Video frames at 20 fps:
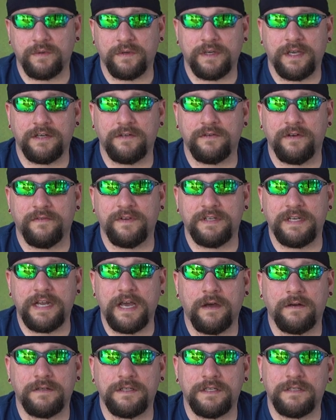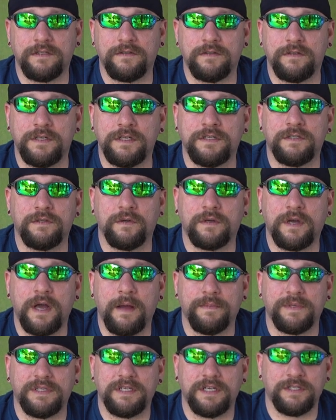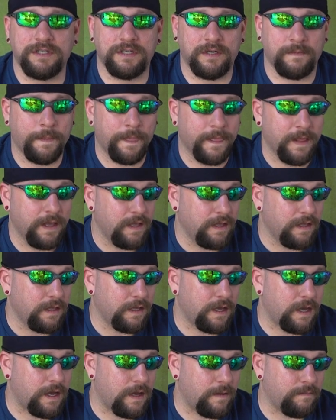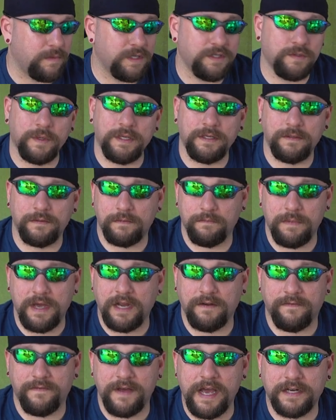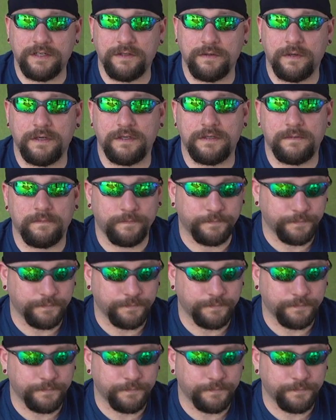will get driven down just through competition between manufacturers.